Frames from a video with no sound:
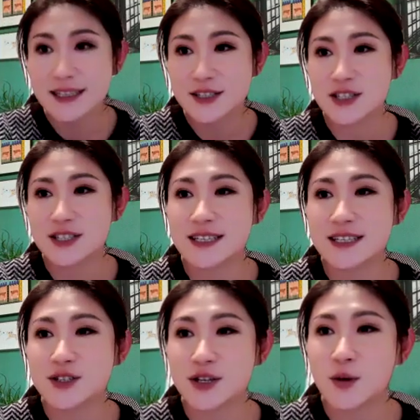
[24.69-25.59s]
just
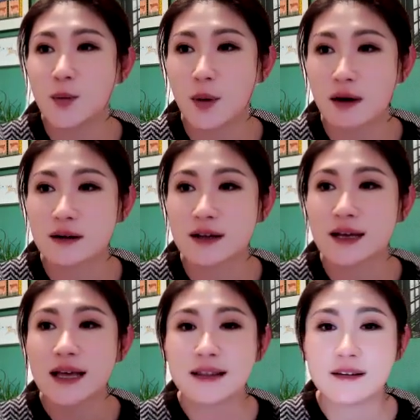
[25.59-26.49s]
to mark
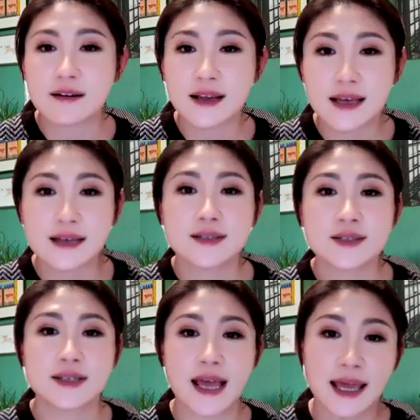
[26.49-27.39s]
there
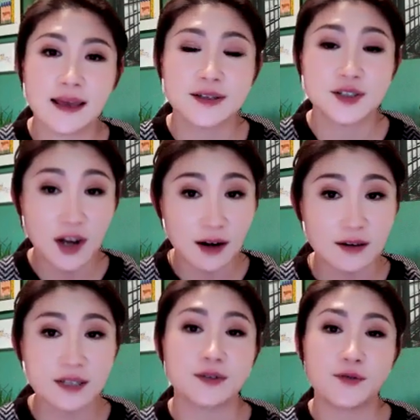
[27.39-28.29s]
is a
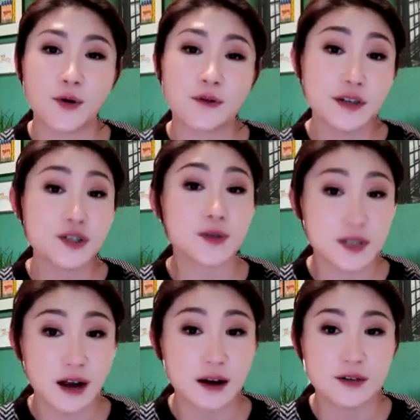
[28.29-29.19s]
start for official
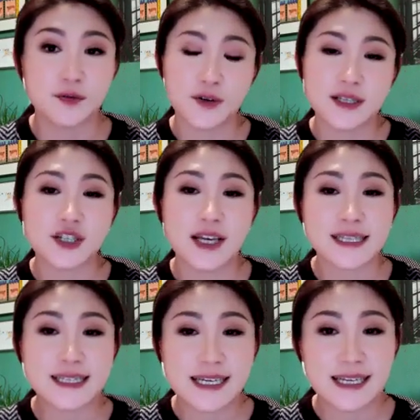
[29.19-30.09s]
start for the
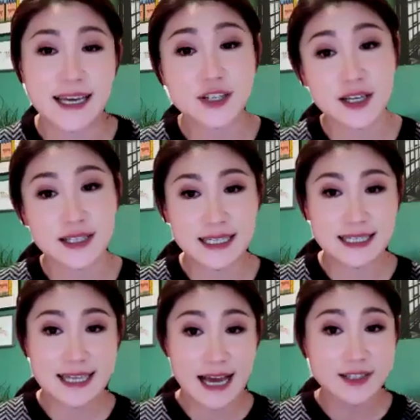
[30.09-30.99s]
GST and HST
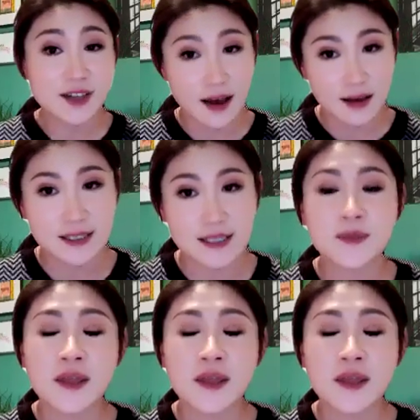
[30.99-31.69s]
tax cut.